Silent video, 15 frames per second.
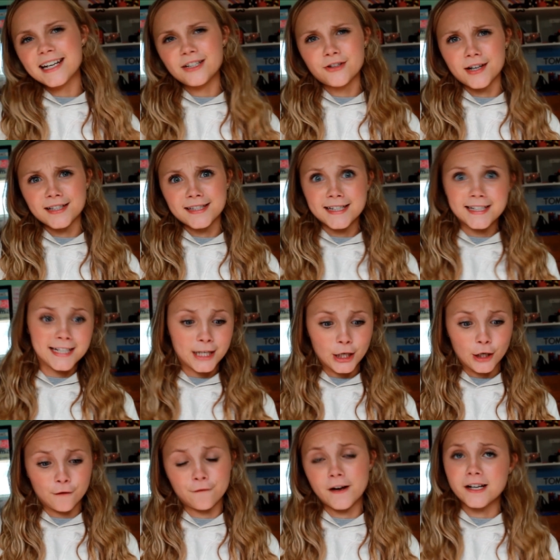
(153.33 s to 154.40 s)
And you guys can
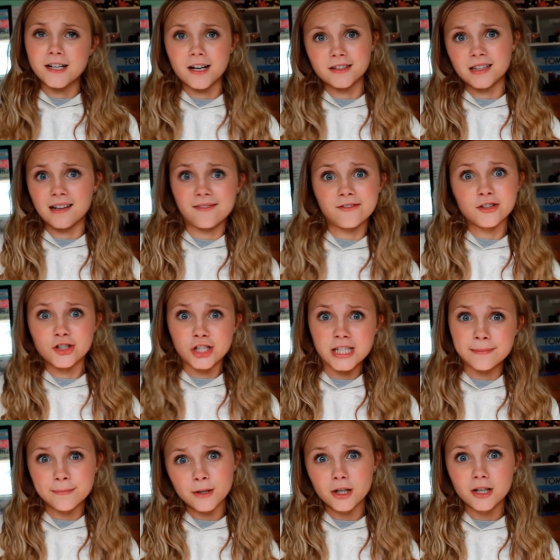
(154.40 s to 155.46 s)
hear if I got that for
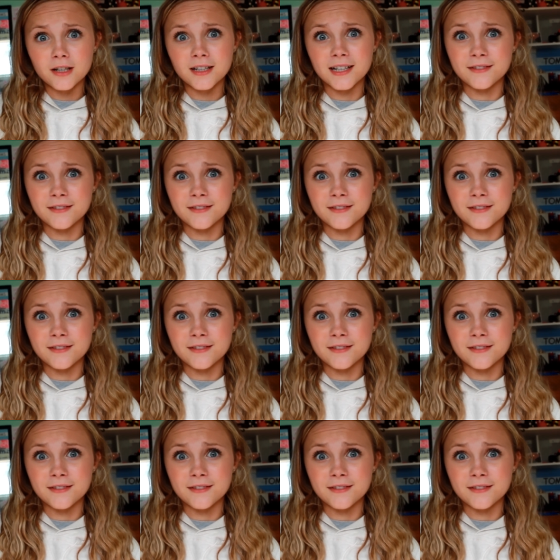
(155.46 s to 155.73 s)
cheaper,